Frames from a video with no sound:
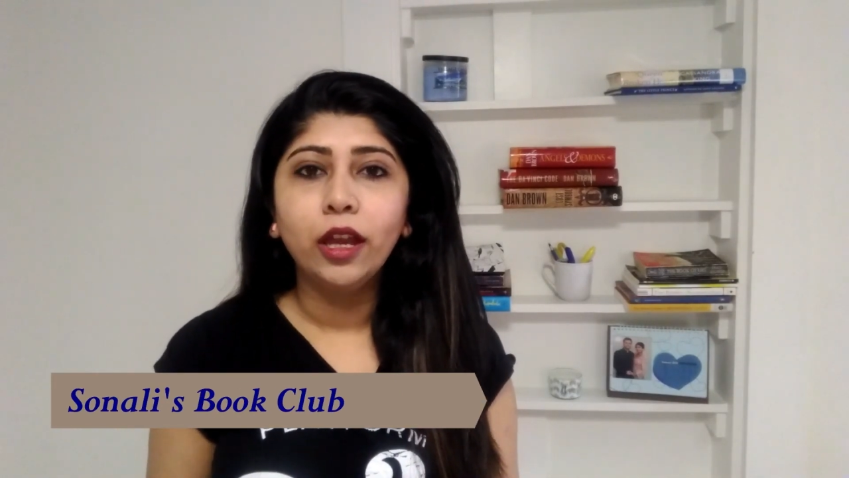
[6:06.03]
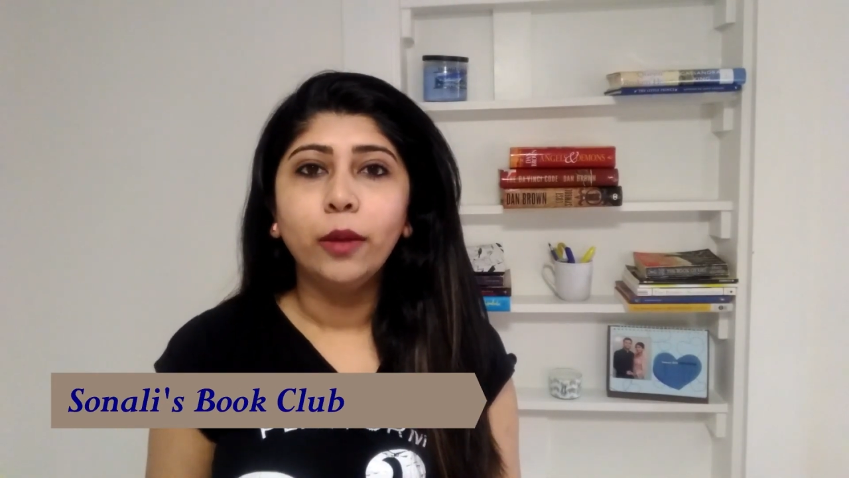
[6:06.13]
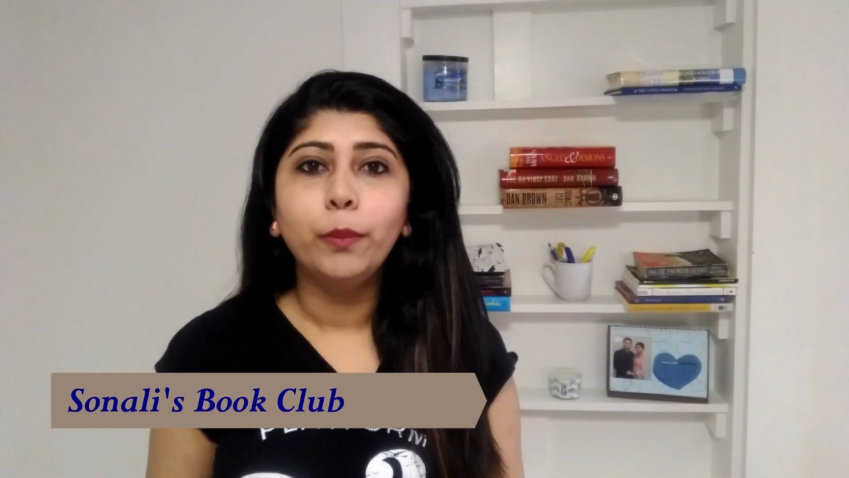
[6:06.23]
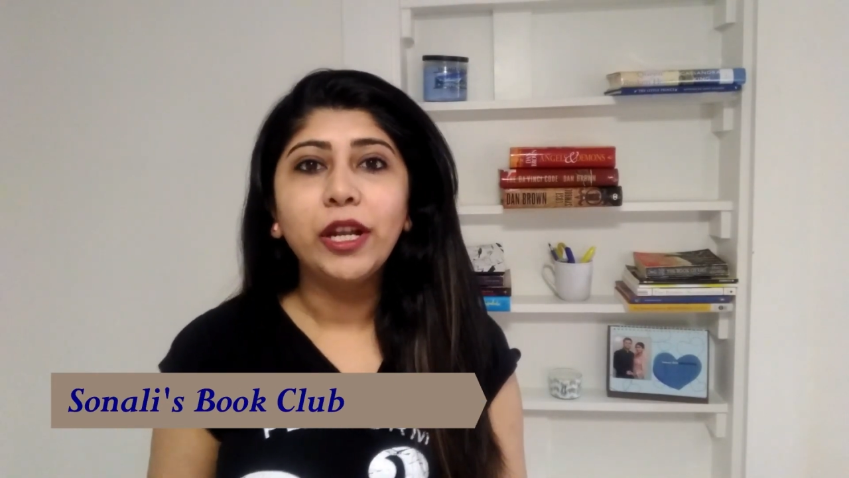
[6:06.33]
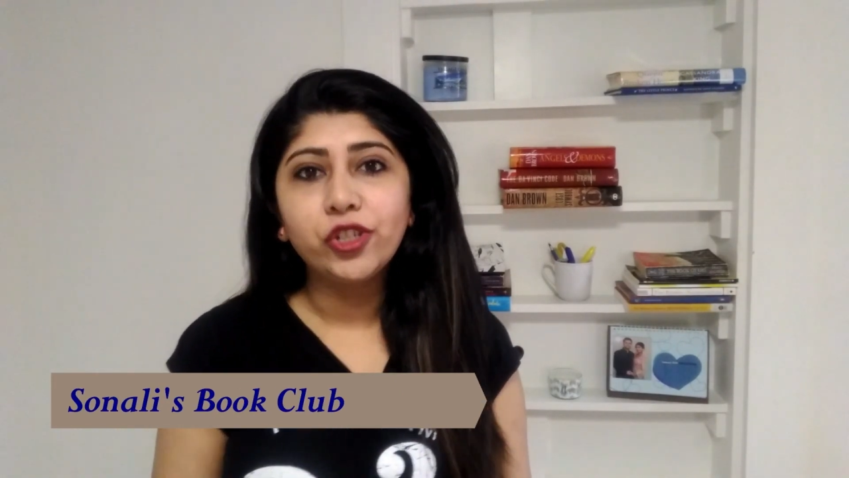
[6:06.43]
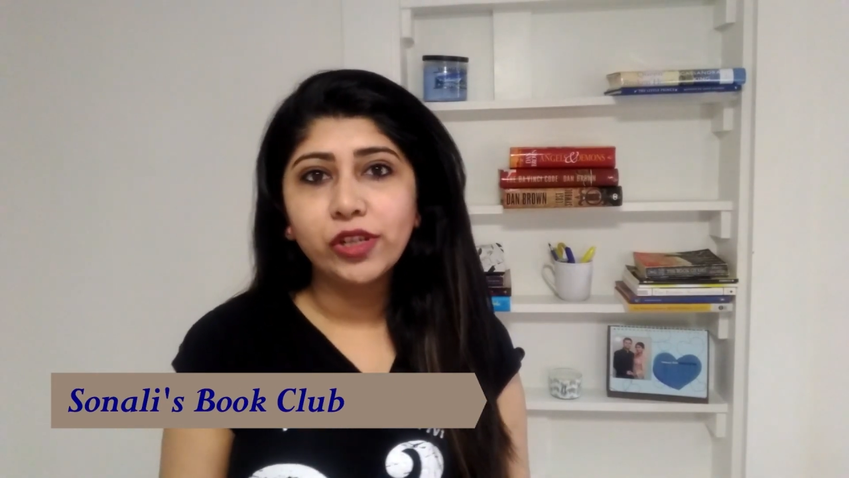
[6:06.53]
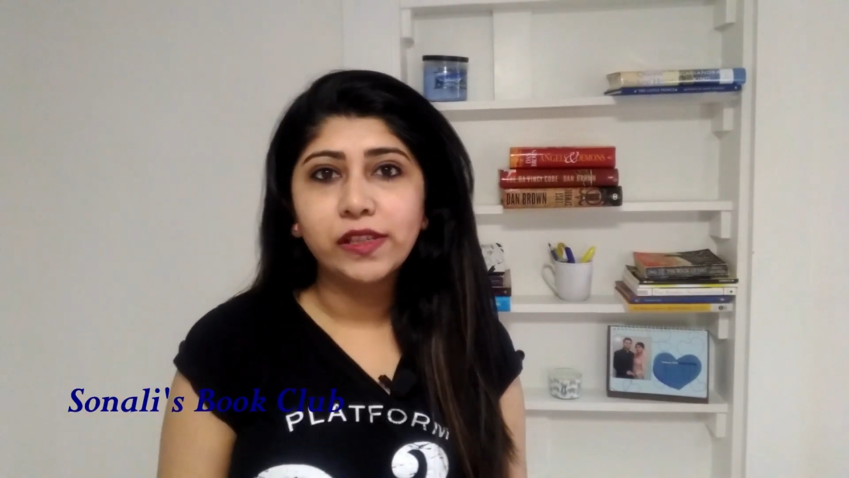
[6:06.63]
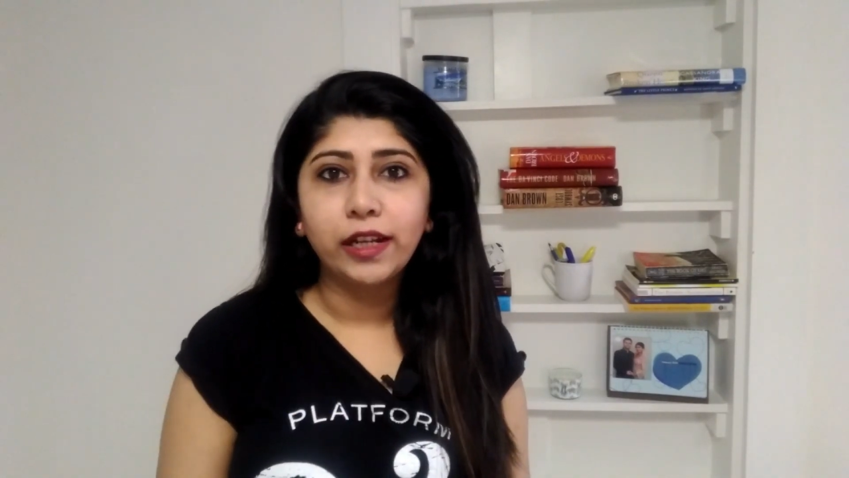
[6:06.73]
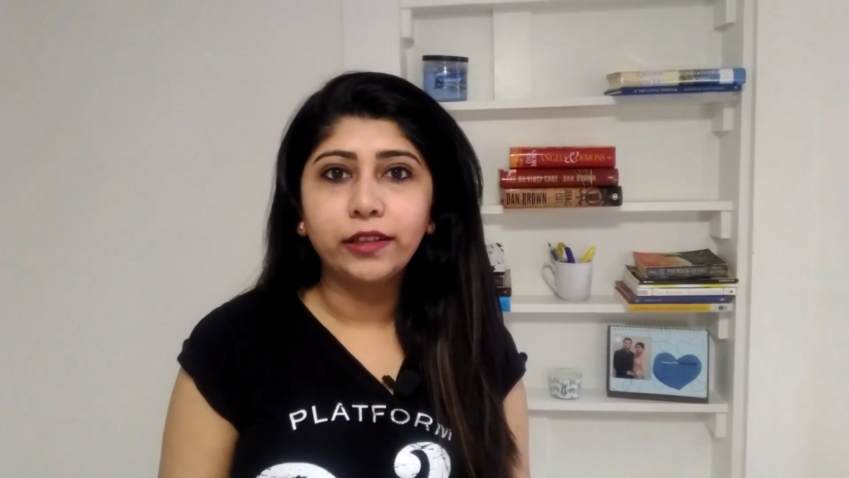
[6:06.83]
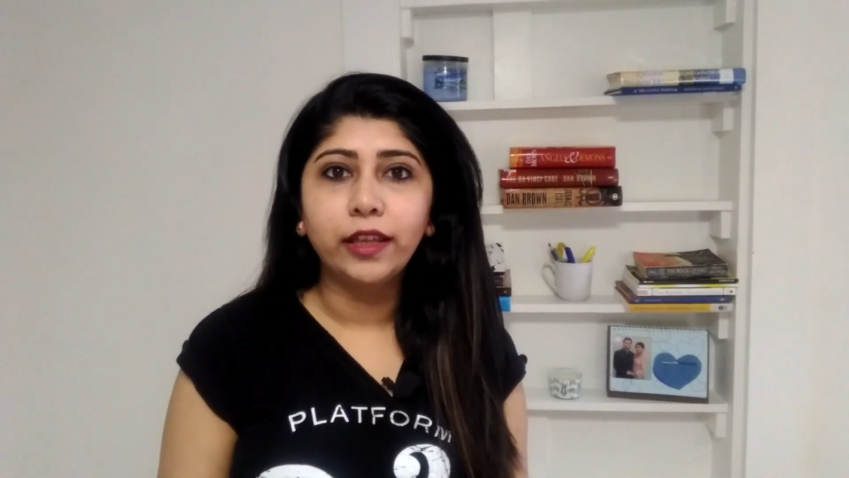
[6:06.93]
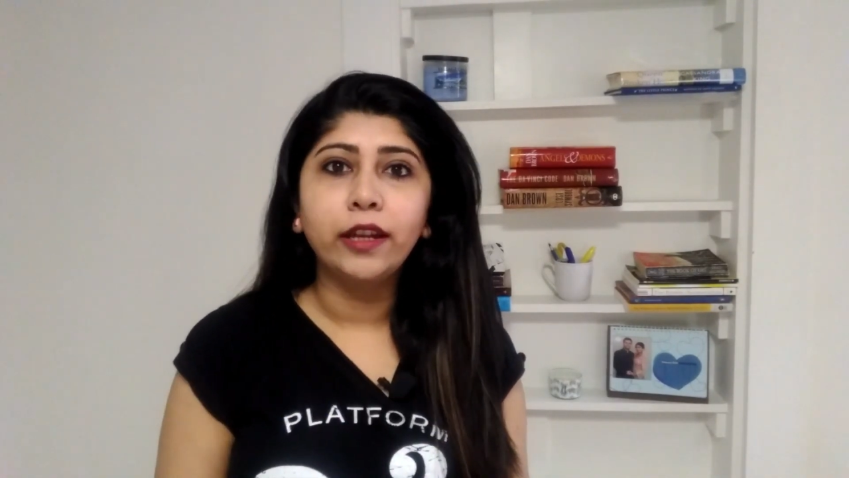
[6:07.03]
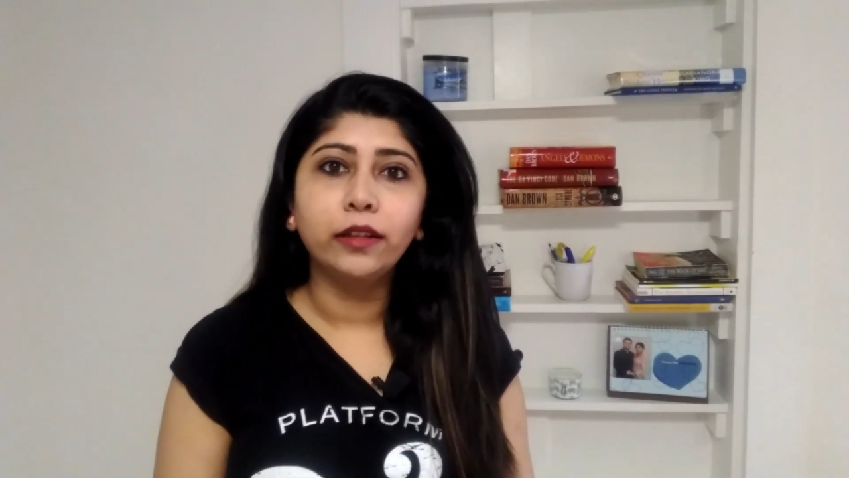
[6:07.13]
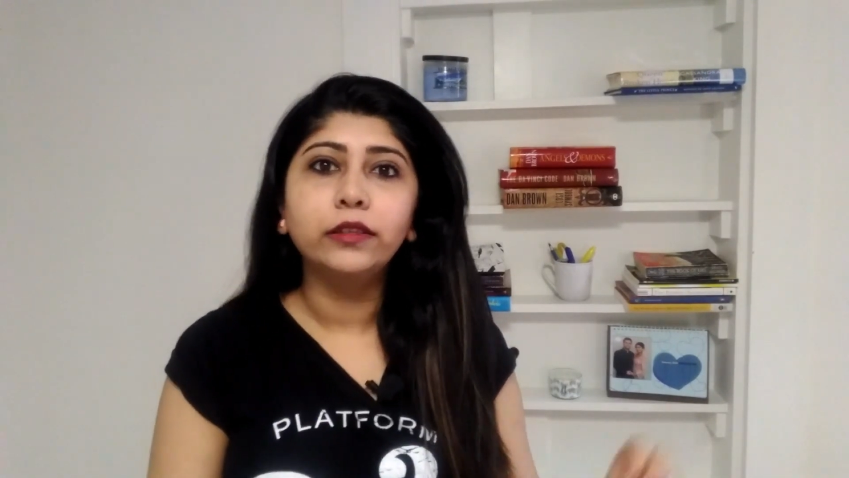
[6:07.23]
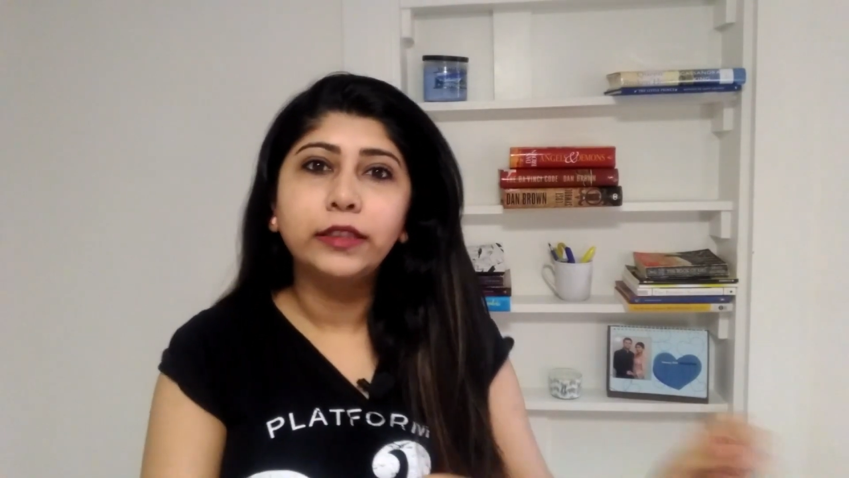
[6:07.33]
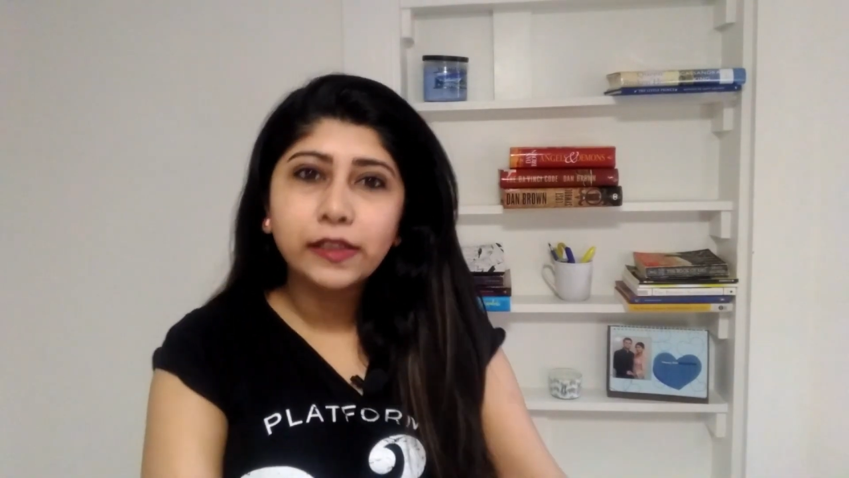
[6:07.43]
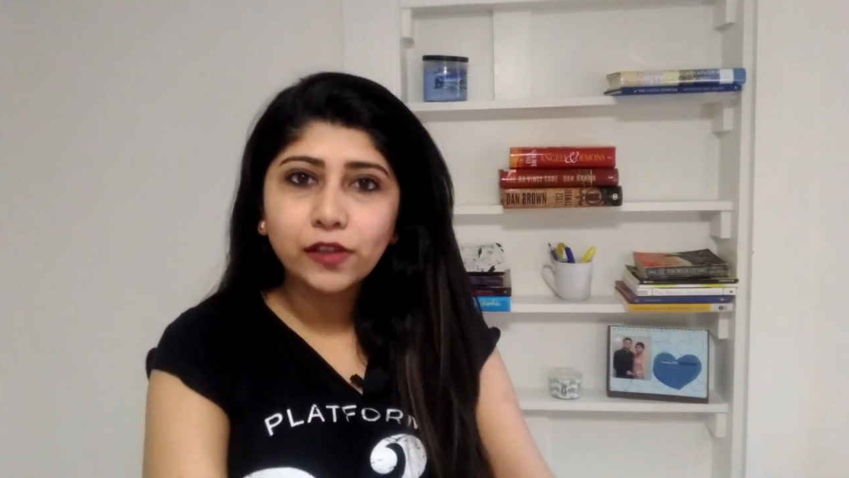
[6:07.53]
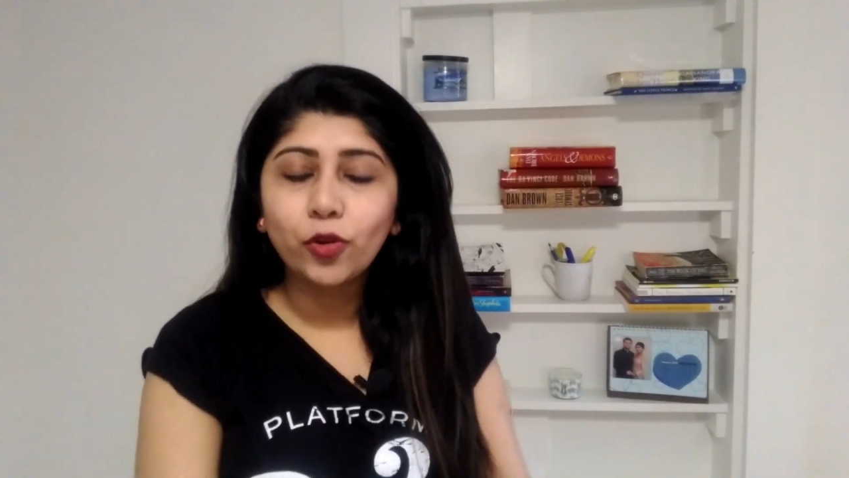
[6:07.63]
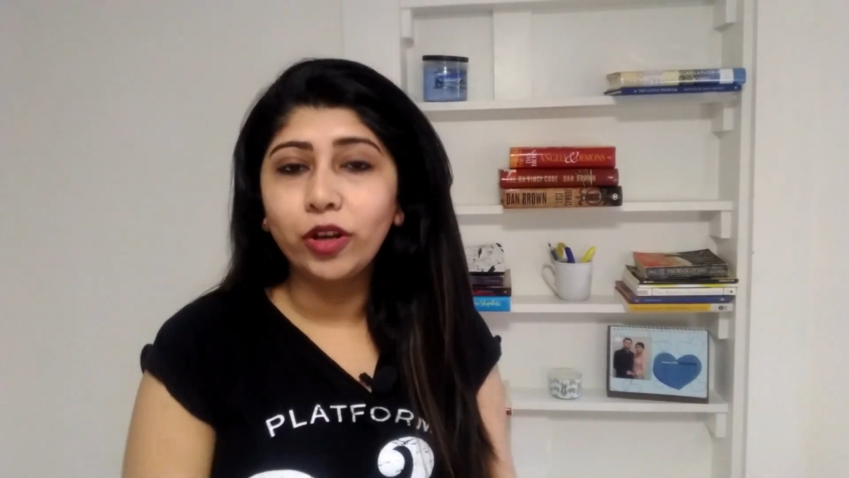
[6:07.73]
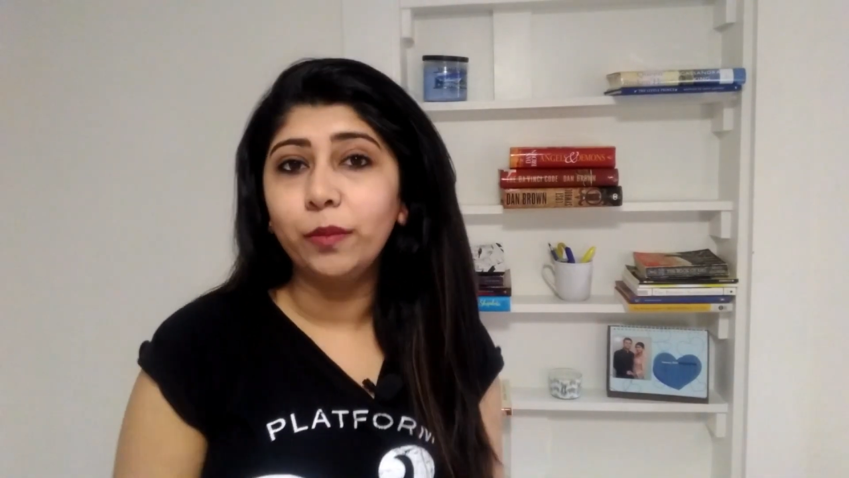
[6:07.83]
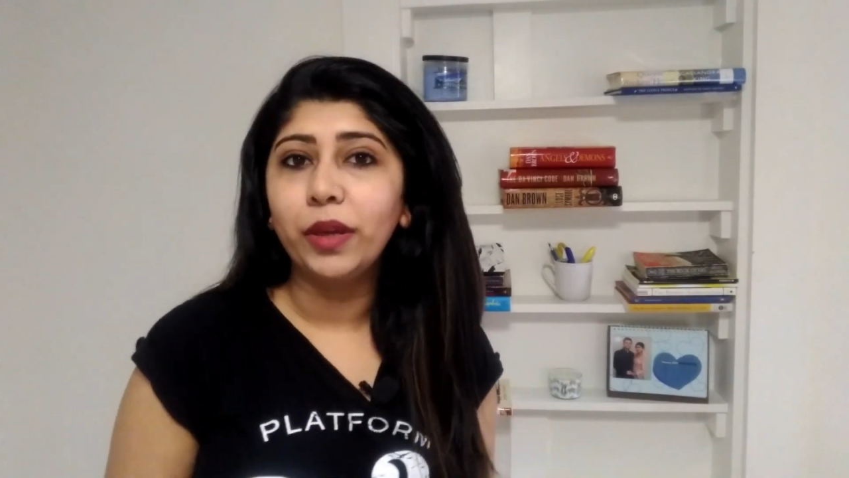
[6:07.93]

mentions that there this is going to